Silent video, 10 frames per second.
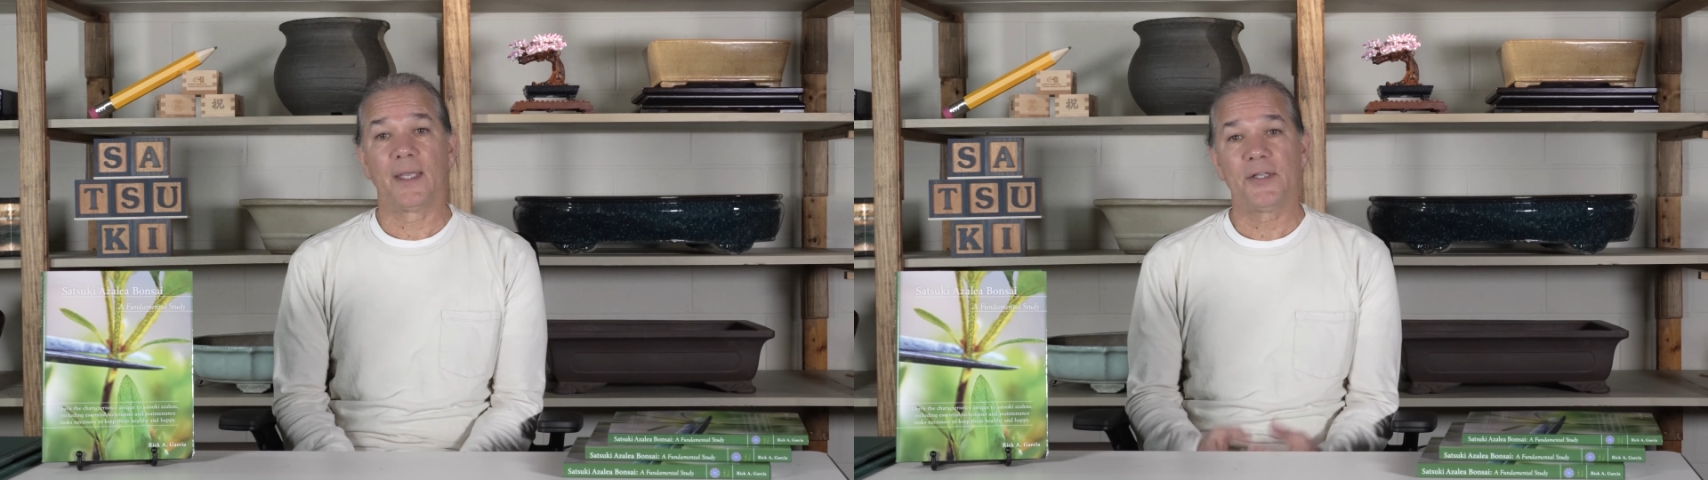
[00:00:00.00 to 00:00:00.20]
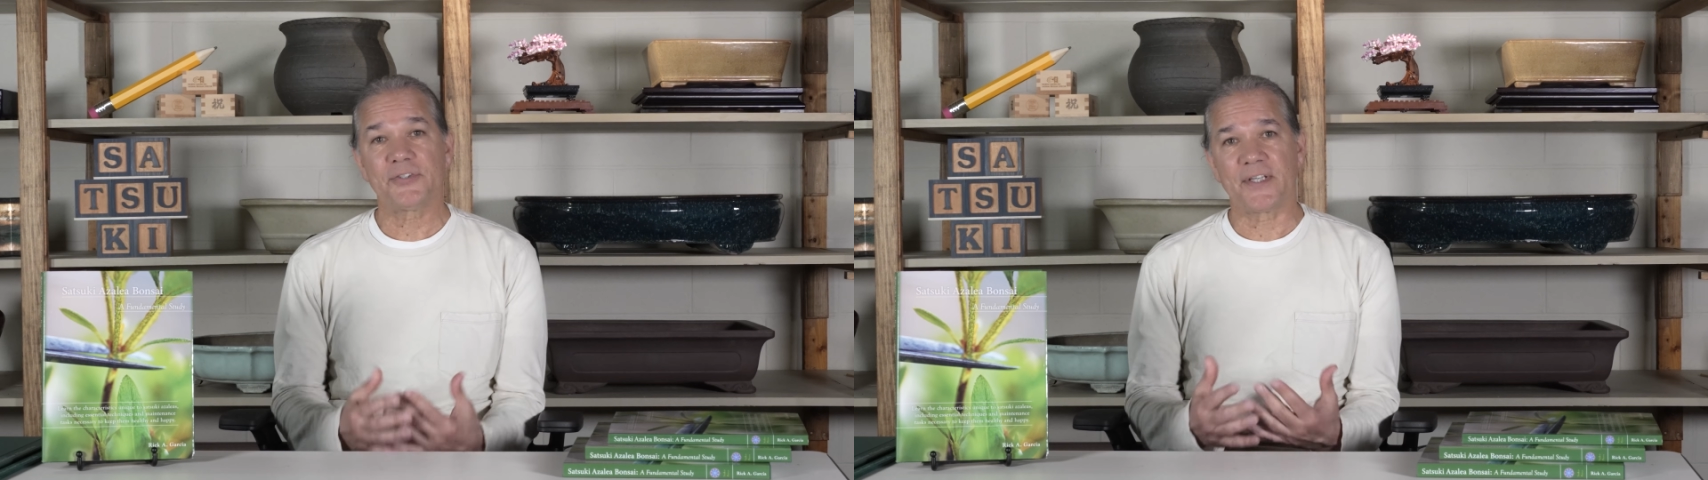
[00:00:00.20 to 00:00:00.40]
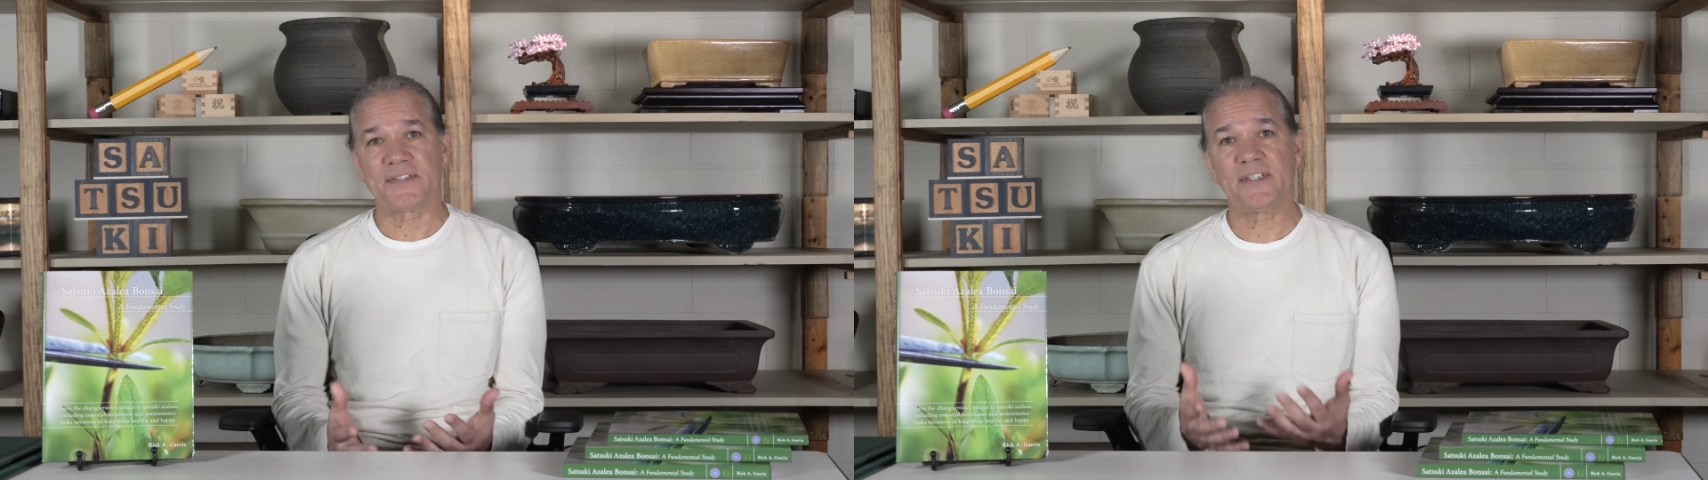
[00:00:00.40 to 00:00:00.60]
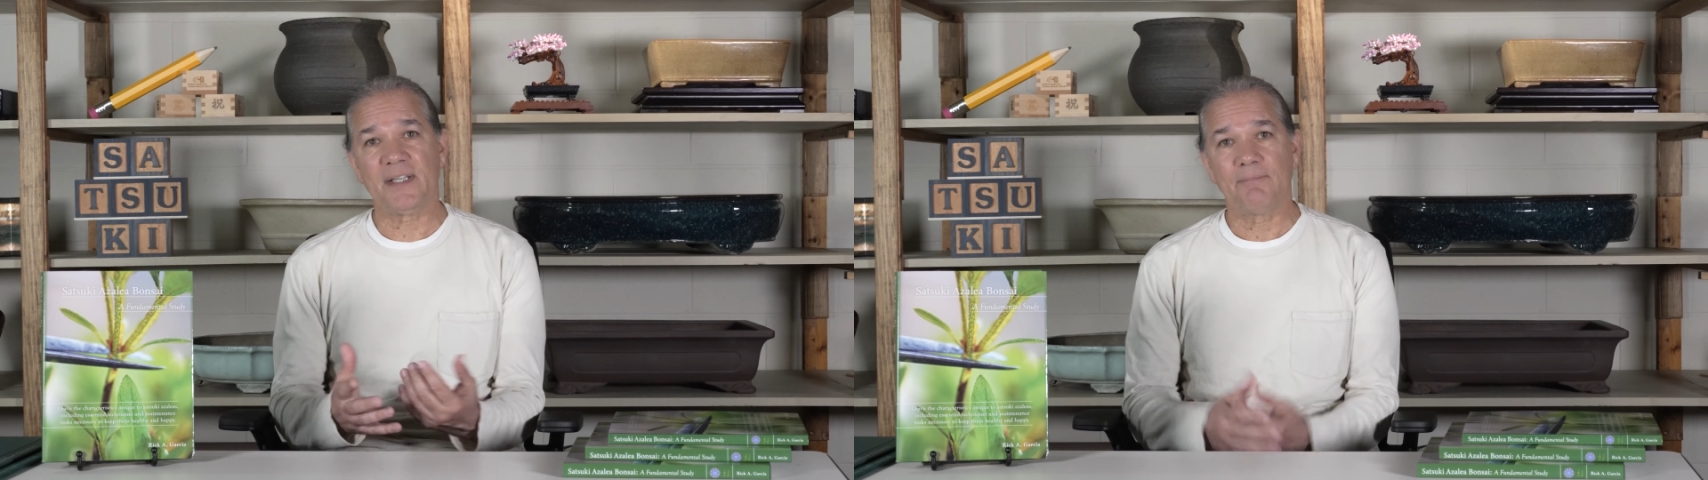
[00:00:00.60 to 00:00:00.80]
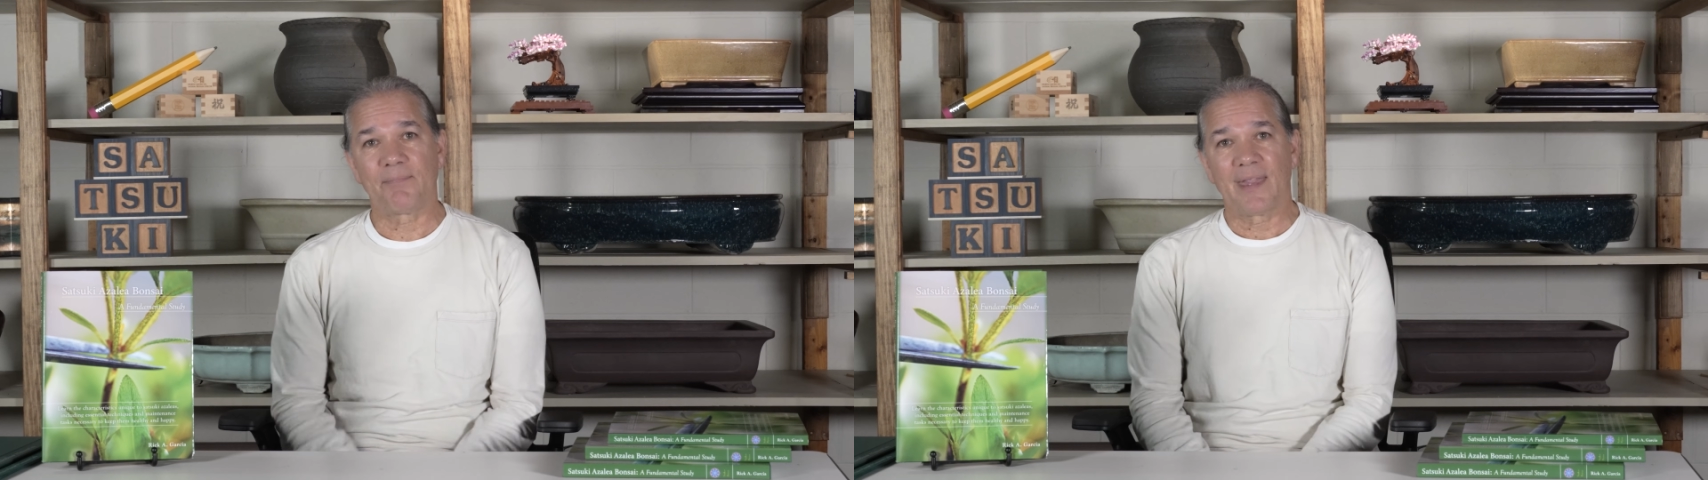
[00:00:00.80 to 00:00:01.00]
So you
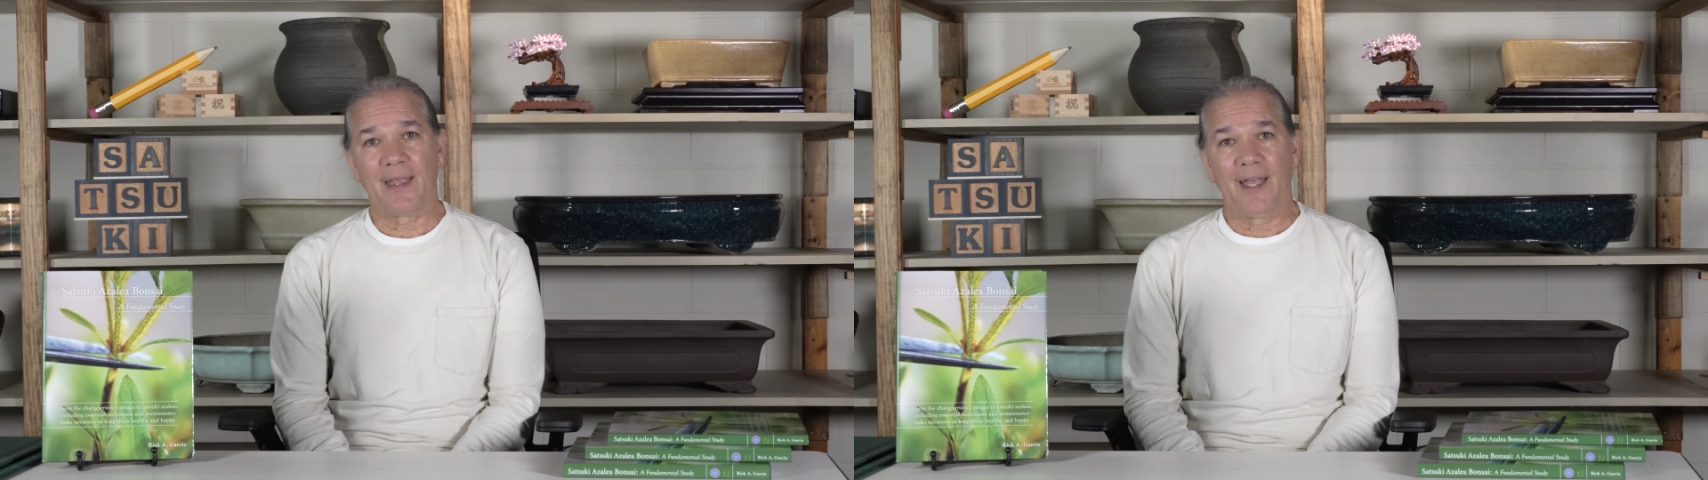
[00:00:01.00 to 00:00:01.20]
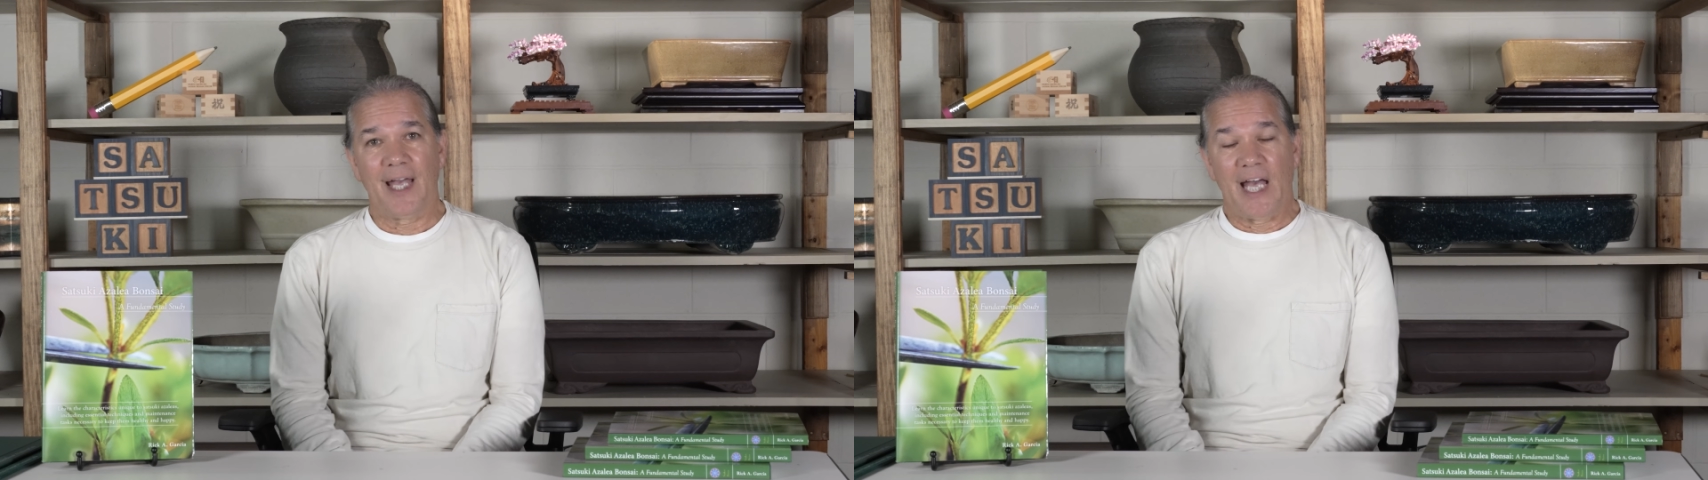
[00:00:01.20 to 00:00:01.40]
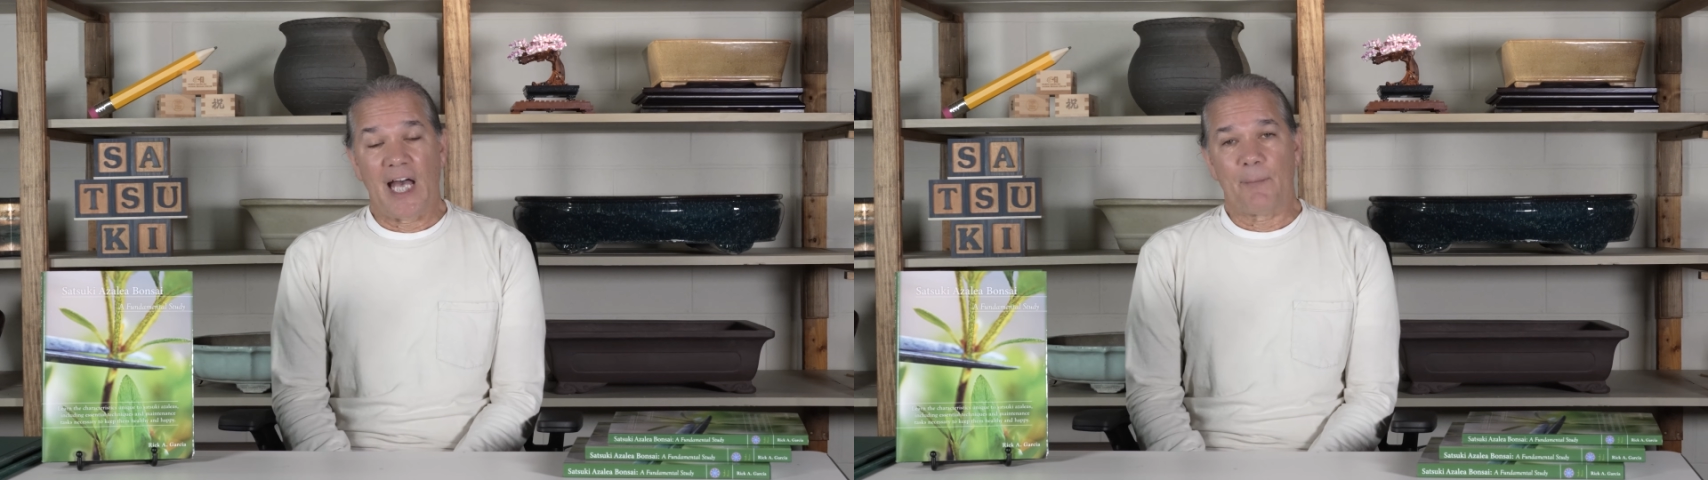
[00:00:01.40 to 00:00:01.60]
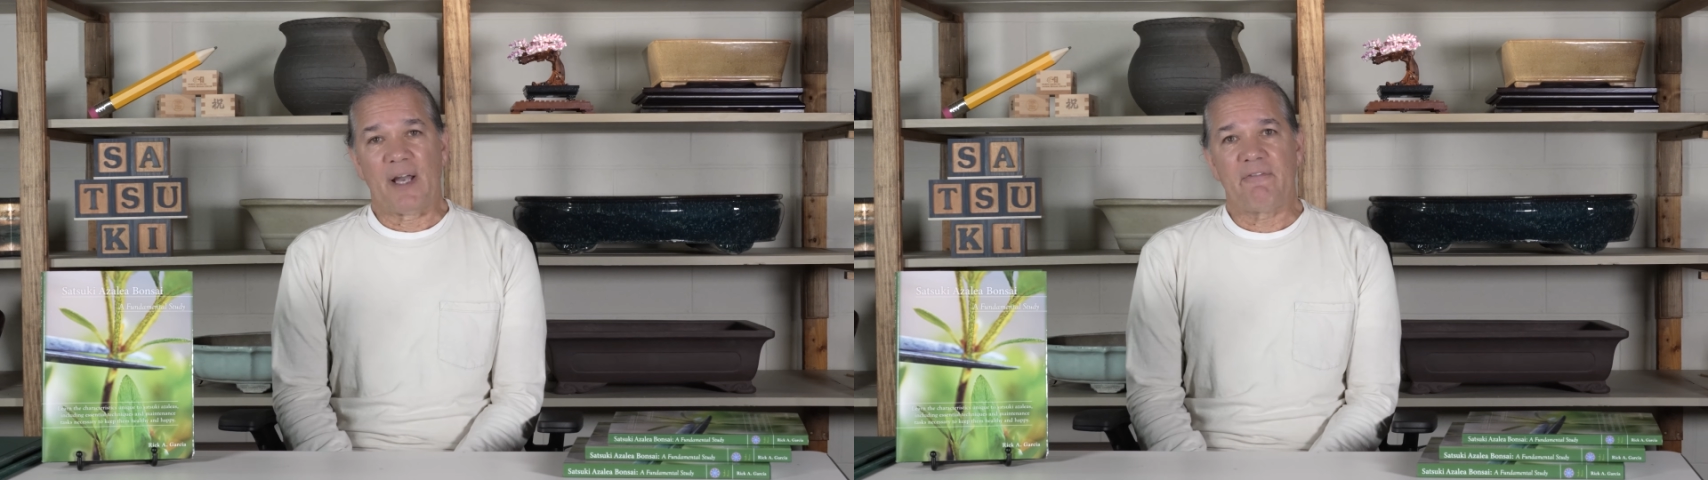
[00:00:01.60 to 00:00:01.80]
see, my